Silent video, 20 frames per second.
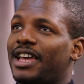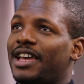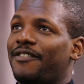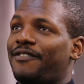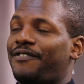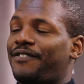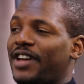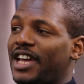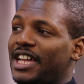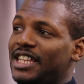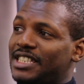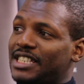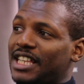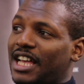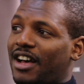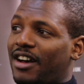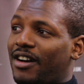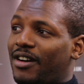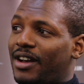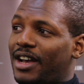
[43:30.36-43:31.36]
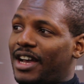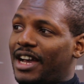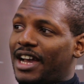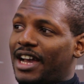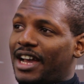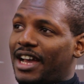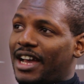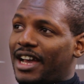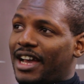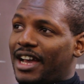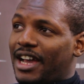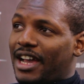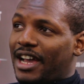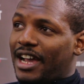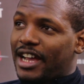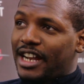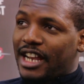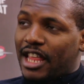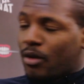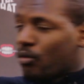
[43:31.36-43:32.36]
it fades out
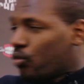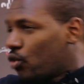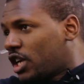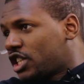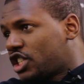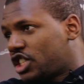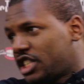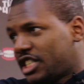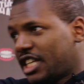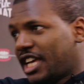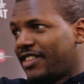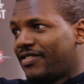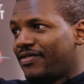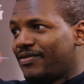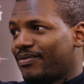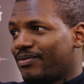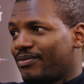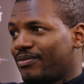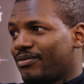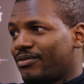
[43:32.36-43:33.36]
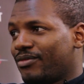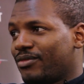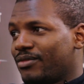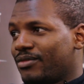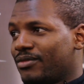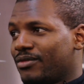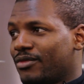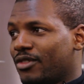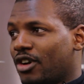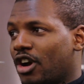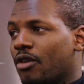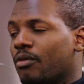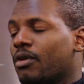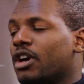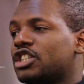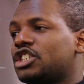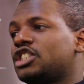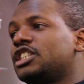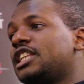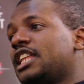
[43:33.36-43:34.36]
and it rushes in, or it
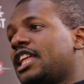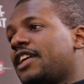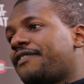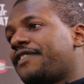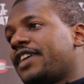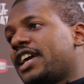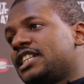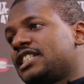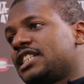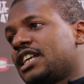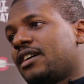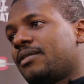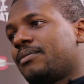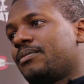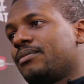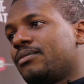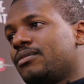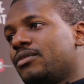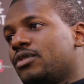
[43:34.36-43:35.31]
rushes in and it fades out.